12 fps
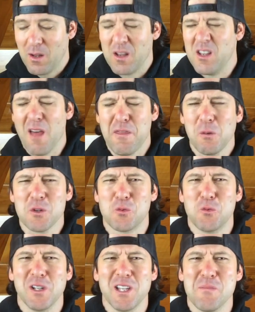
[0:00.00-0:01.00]
nothing was
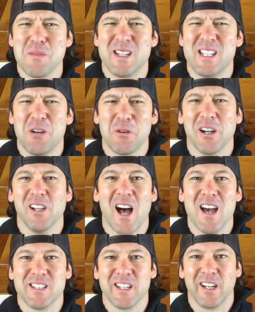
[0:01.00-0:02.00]
really
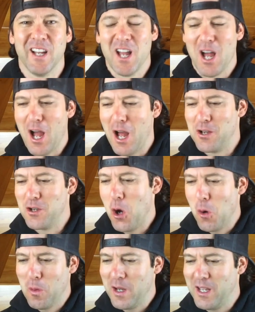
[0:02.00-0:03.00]
materializing.
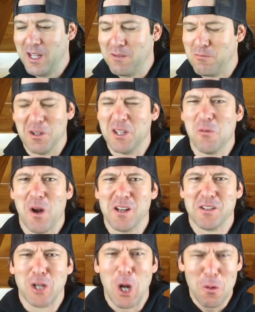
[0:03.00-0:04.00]
Nobody really wanted
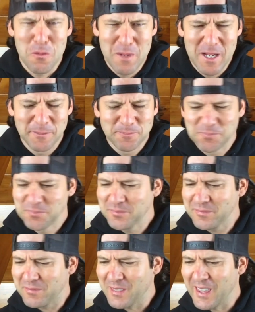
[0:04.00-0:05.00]
to go with me,
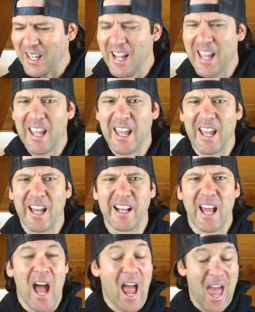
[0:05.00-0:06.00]
and
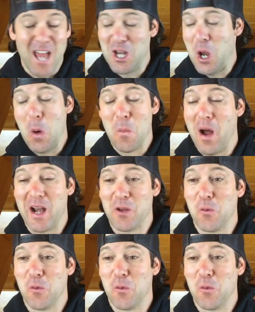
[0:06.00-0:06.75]
I had no money